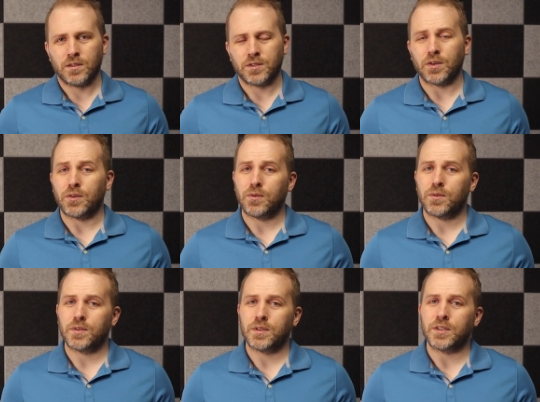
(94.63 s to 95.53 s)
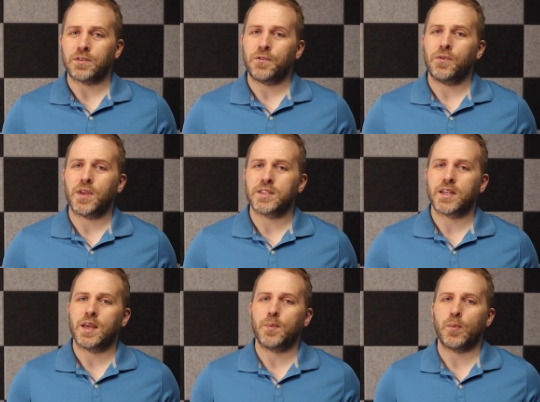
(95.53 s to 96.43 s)
So there's a few things
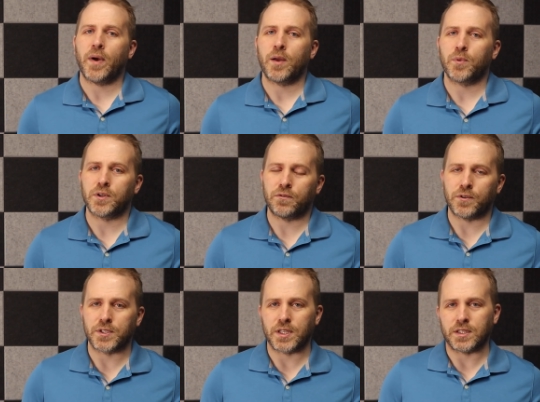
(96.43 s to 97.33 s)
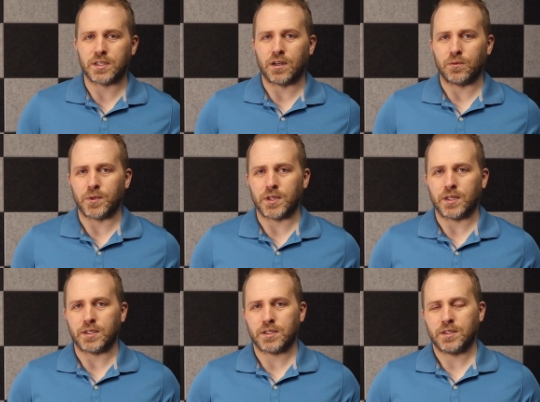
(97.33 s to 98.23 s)
to keep in mind when you first get started with
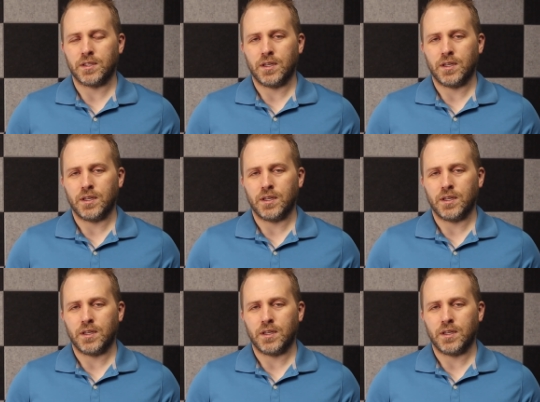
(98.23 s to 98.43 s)
this.